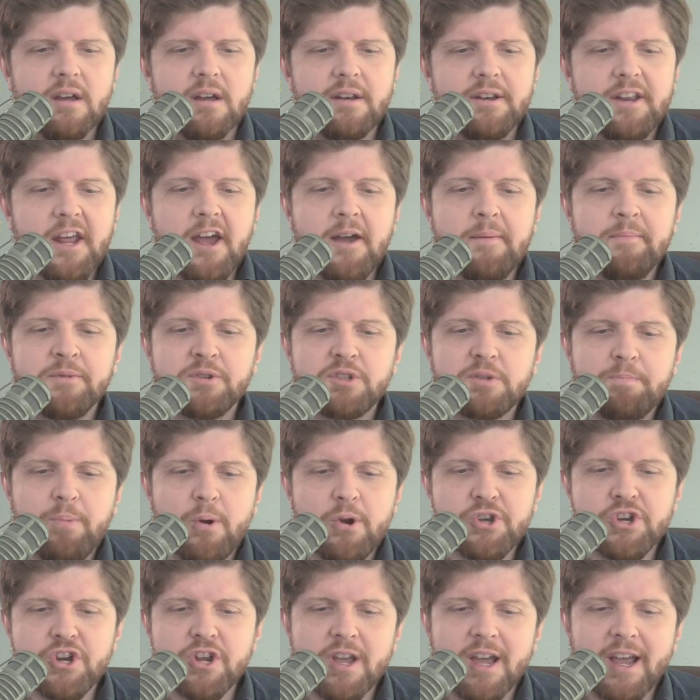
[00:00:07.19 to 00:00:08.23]
Dems
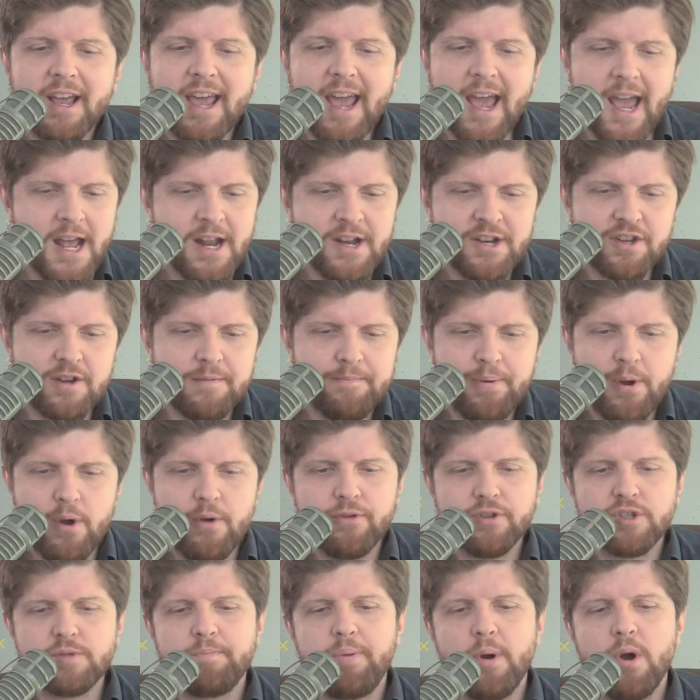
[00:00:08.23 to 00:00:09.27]
pushing again to
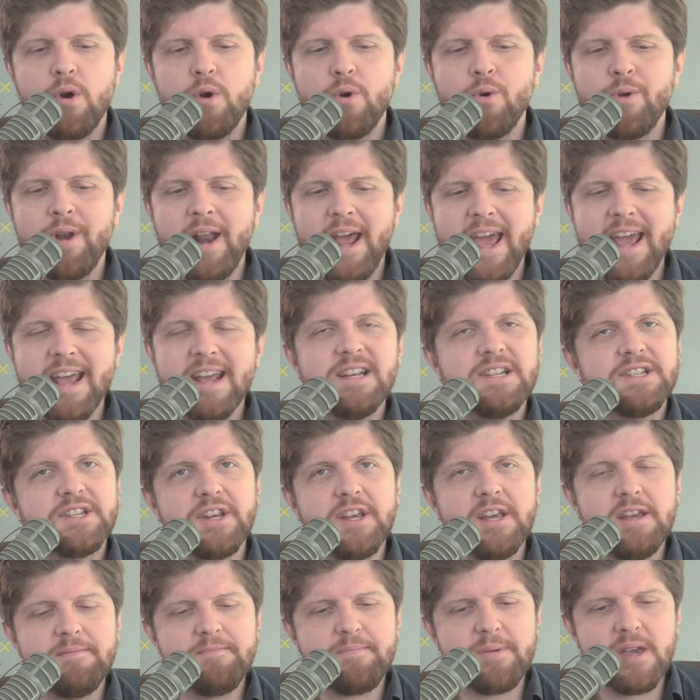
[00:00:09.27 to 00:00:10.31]
postpone
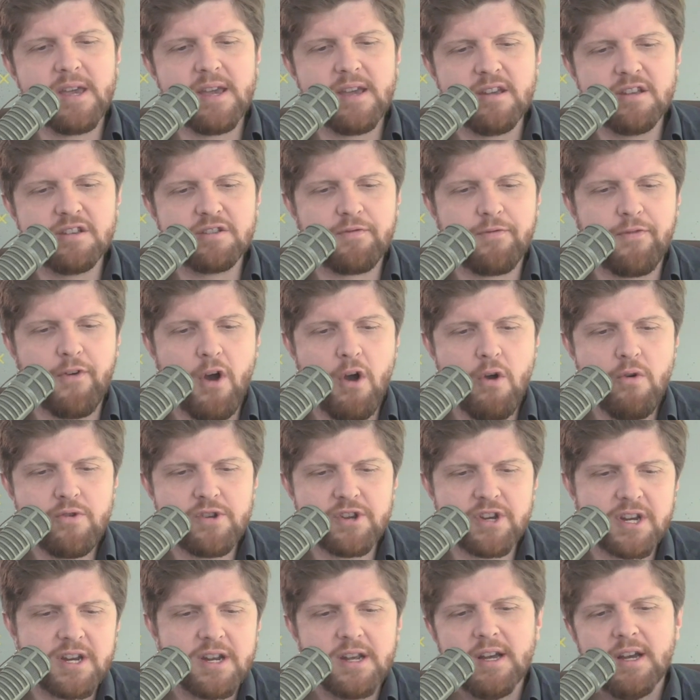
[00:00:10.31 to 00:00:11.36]
ACB's
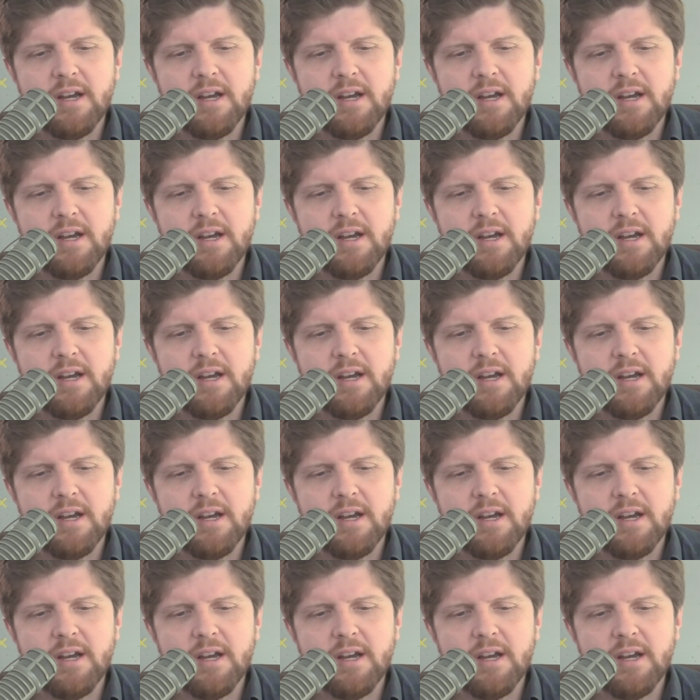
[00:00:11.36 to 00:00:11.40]
vote,